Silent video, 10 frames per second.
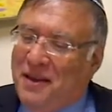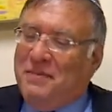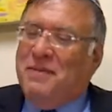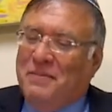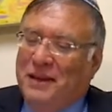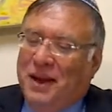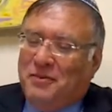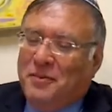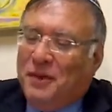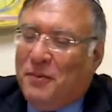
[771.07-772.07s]
maybe, God
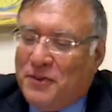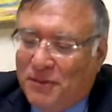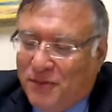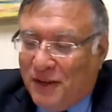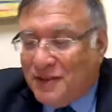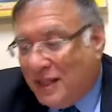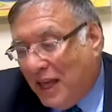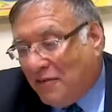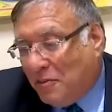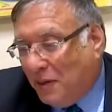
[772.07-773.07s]
forbid, a person feels that they
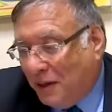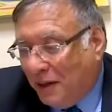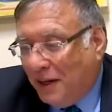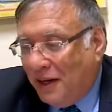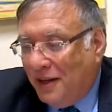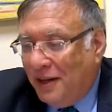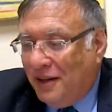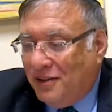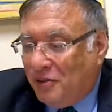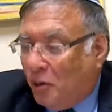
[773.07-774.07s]
have to be
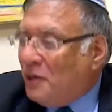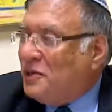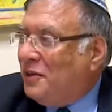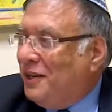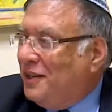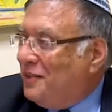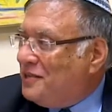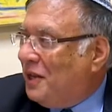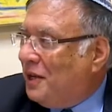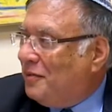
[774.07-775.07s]
tortured in their
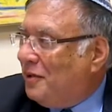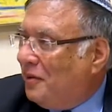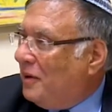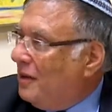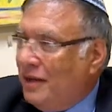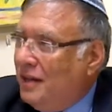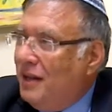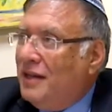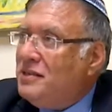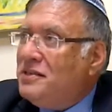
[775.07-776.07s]
study of Torah.
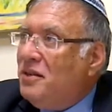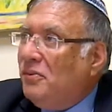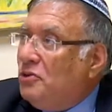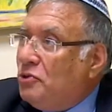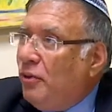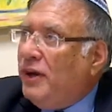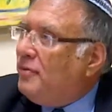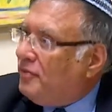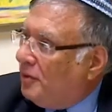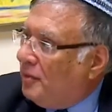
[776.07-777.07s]
He says, no, joy
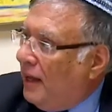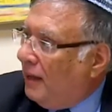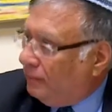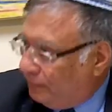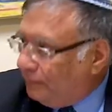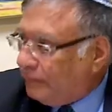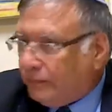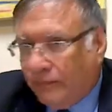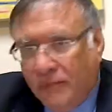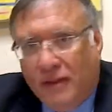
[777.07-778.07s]
of Torah.
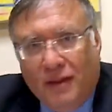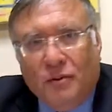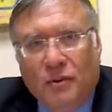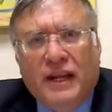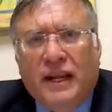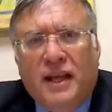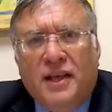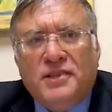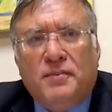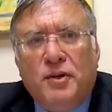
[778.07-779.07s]
Read it.
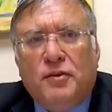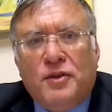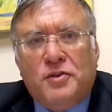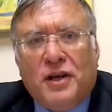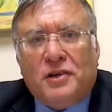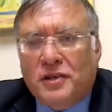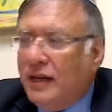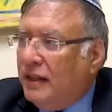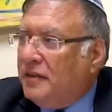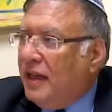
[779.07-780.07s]
It's a beautiful introduction to
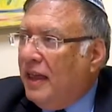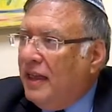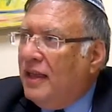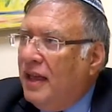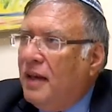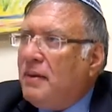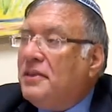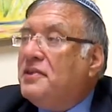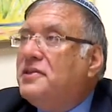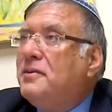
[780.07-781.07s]
Eglei Tal about
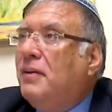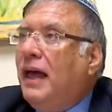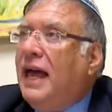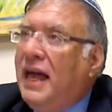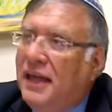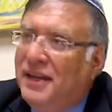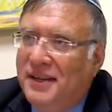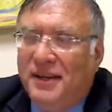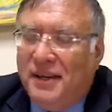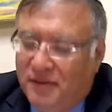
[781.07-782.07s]
the simcha
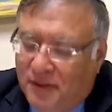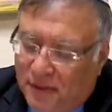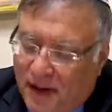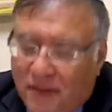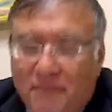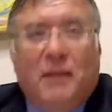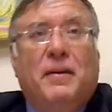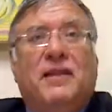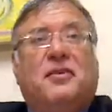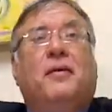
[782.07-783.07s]
of Torah.
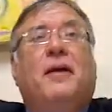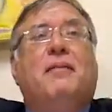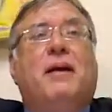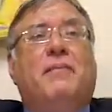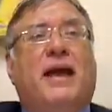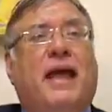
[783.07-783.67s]
Marbeh Torah, Marbeh